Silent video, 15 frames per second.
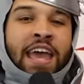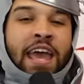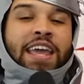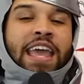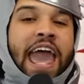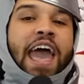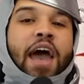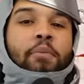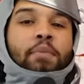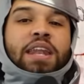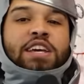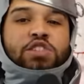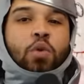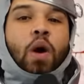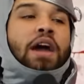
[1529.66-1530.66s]
Cam and
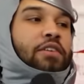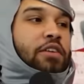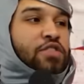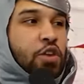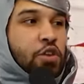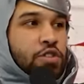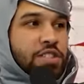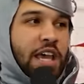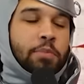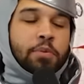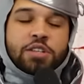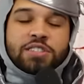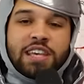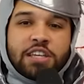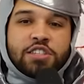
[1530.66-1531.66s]
his wife have two
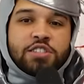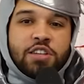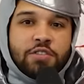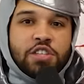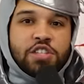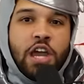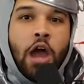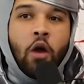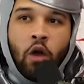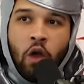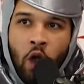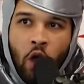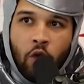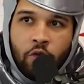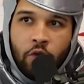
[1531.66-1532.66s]
separate sections of the shower
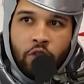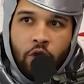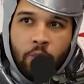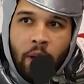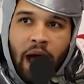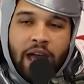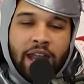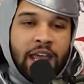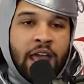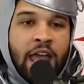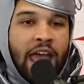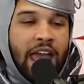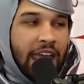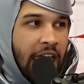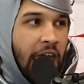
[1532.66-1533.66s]
for their body
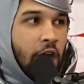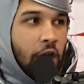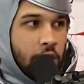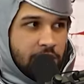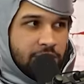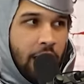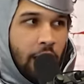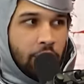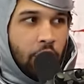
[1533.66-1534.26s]
and hair stuff,